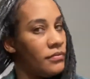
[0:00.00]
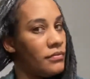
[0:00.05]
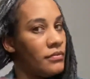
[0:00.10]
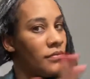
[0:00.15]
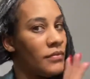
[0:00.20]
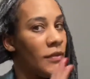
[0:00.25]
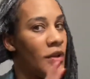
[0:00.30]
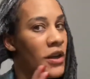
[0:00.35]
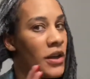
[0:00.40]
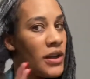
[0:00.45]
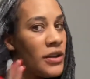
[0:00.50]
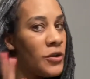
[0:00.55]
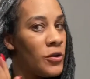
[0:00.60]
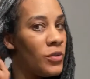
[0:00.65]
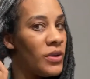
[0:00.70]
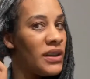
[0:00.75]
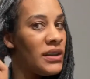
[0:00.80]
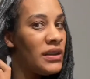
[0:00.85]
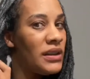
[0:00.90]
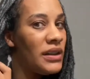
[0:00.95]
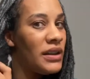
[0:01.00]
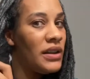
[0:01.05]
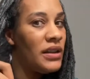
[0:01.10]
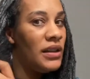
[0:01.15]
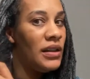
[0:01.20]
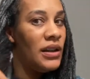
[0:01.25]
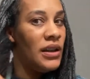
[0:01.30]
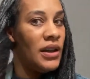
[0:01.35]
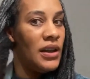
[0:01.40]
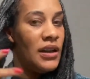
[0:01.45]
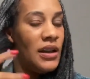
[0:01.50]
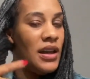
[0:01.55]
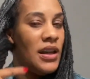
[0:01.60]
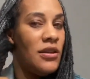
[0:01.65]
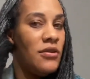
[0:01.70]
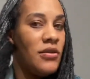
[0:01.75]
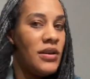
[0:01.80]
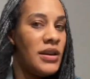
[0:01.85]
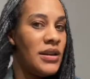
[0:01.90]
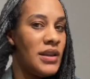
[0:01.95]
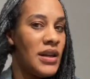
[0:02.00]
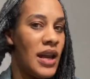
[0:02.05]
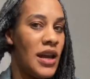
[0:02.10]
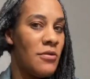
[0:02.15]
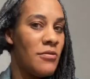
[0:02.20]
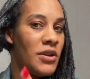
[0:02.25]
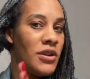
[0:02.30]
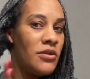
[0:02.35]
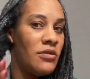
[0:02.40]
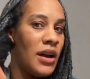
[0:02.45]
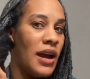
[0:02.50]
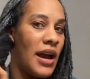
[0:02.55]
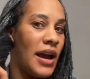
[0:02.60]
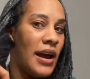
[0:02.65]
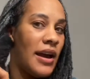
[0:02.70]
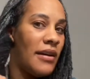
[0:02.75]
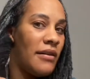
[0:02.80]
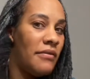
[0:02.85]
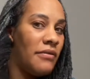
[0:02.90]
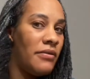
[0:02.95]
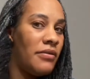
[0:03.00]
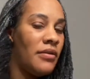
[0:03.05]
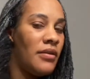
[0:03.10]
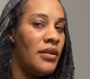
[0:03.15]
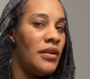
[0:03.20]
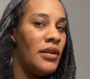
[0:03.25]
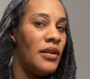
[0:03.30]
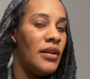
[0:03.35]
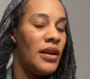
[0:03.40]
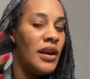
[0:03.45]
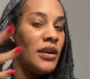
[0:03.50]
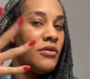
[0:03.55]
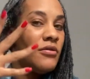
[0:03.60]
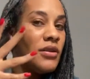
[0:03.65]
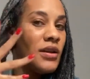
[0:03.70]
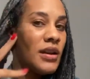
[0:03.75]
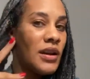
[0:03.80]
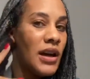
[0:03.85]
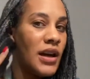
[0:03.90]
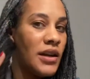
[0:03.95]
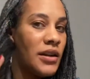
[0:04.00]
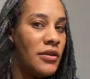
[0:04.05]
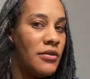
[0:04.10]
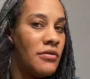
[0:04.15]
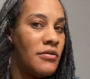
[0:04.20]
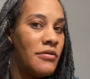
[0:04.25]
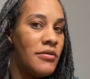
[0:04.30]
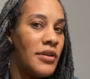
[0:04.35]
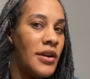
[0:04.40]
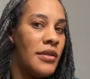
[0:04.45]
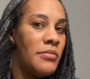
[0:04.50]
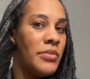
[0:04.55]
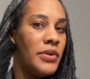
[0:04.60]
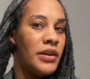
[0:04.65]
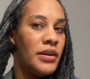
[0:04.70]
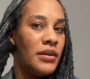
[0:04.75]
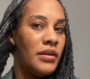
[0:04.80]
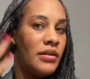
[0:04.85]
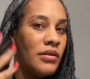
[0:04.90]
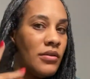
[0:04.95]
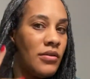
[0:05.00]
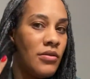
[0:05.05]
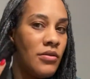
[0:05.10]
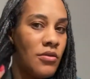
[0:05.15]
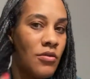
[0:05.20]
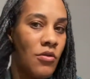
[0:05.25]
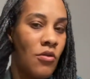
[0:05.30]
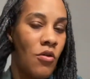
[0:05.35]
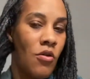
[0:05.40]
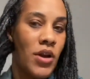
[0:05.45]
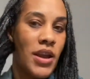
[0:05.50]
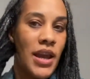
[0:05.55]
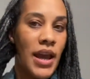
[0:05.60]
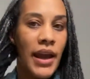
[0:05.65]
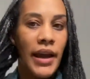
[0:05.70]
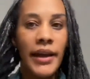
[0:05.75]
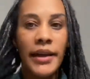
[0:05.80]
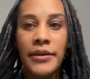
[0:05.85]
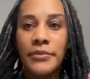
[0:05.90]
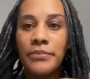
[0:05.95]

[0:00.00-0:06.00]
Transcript: You can twist it and you can take what you have and you can kind of rub it on your hand.